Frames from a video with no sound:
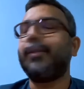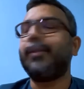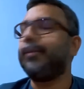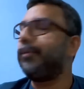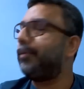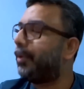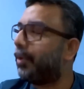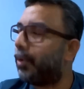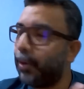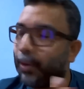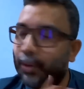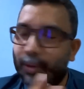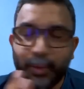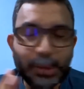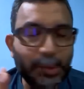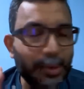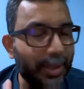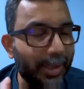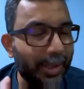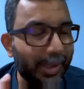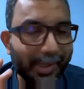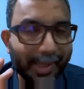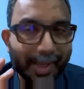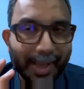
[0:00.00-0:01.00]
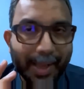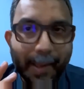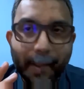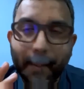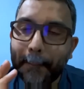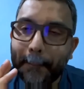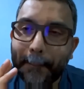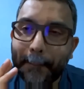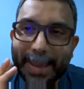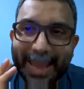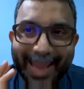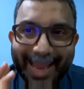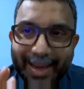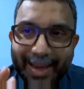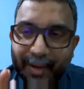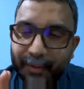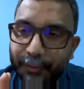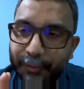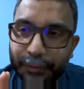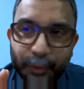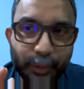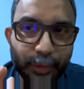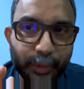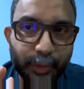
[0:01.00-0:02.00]
We all know this
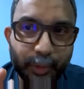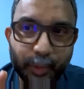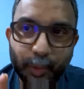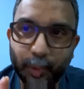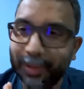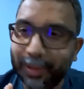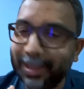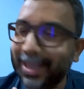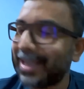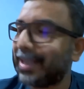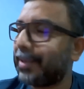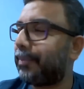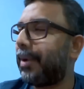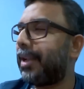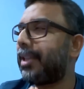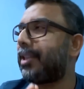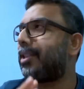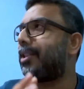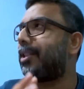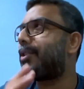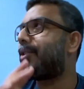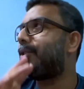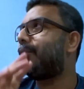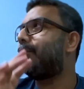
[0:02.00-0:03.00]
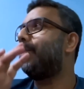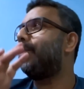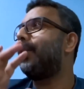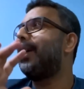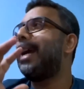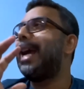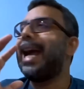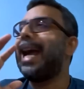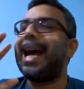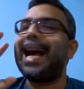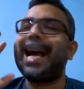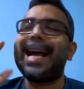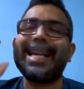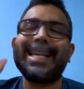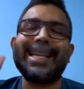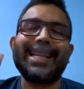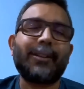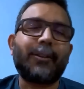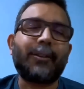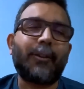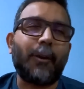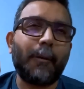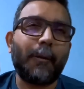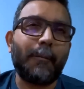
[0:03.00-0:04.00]
painful truth. As much as you are
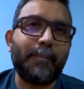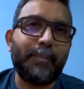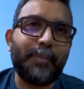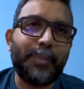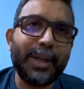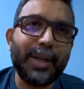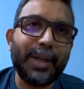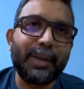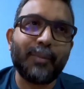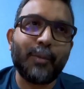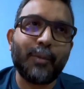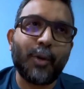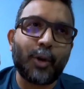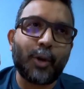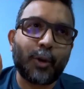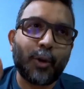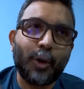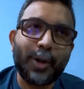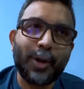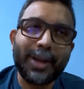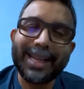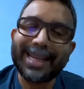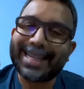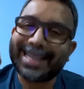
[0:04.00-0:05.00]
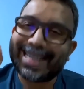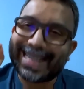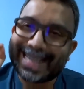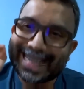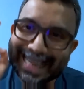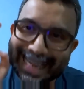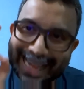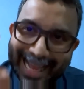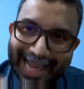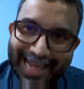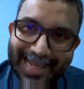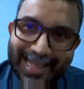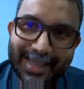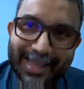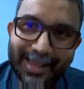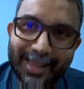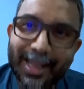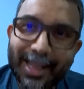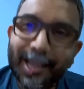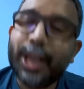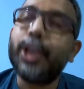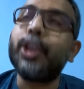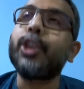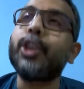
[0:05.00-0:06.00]
in complete moronic
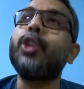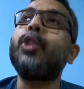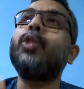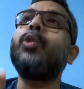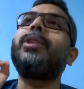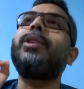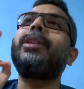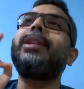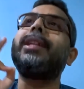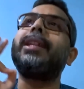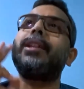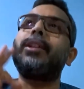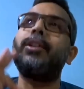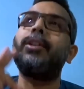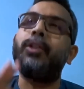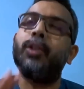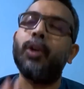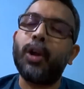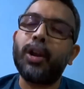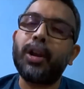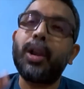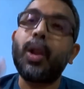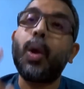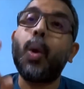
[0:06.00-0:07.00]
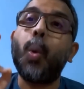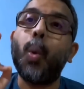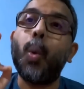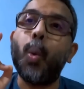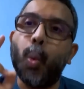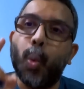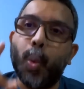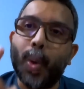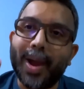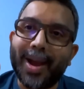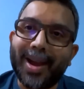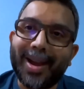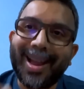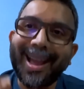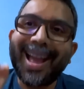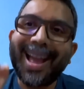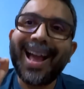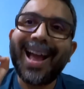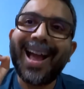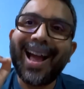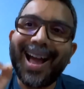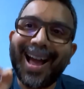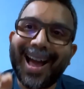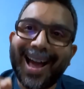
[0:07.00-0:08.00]
denial, you did not work
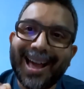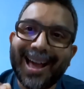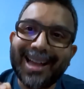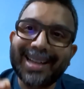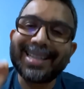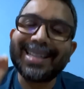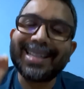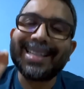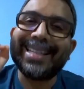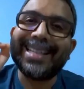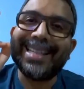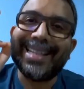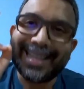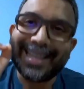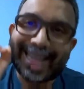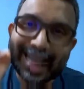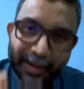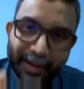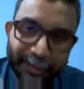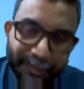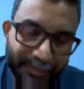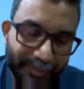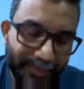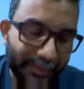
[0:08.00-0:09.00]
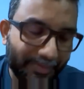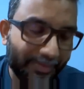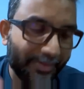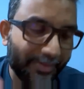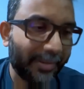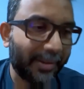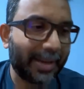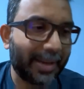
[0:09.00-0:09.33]
hard enough.